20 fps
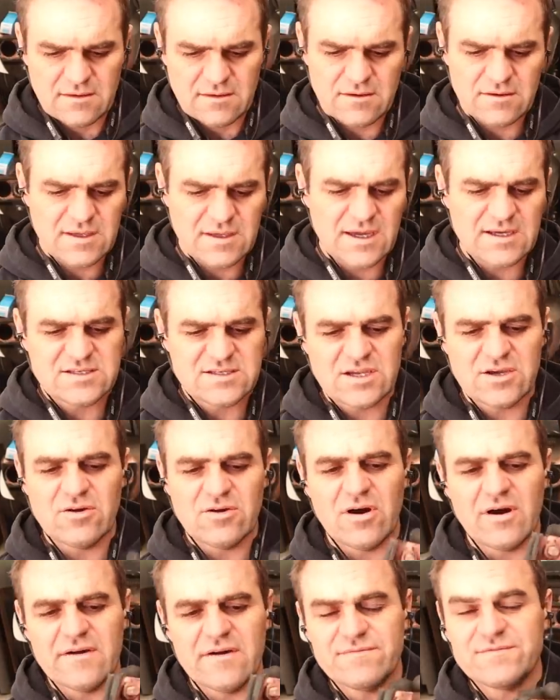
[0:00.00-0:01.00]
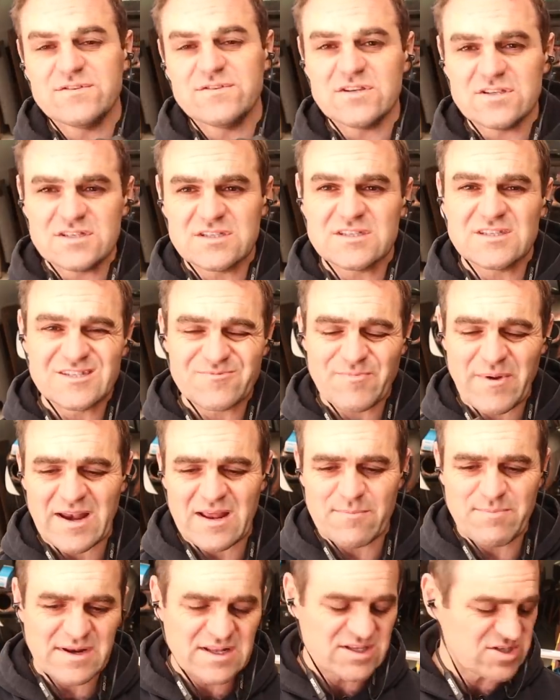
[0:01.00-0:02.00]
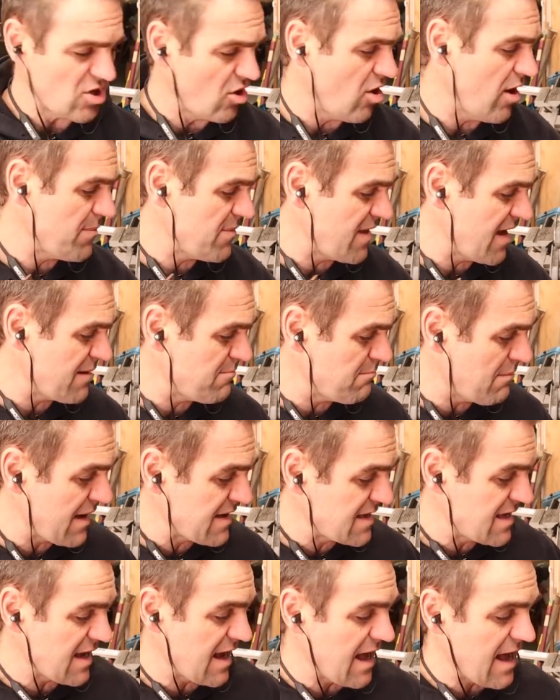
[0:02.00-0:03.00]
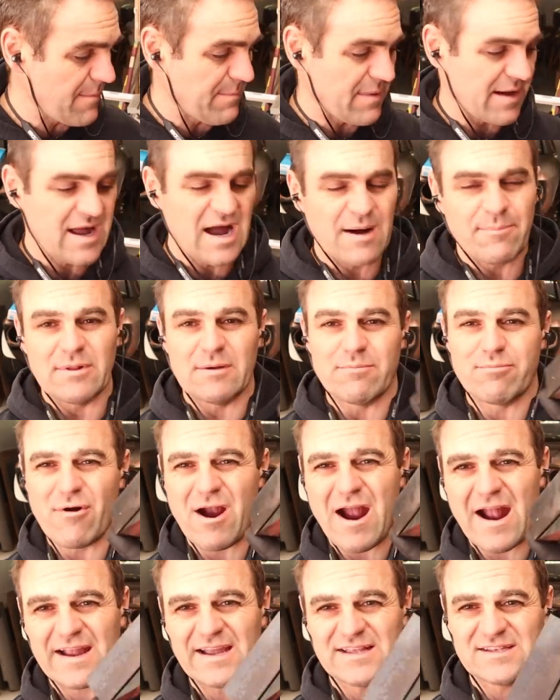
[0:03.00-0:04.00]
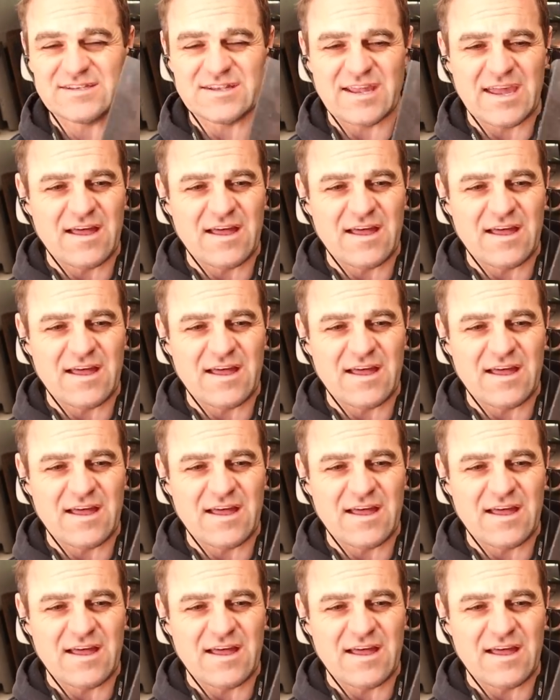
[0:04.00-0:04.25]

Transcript: Okay, so I've just spent a bit of time then making up a couple of brackets.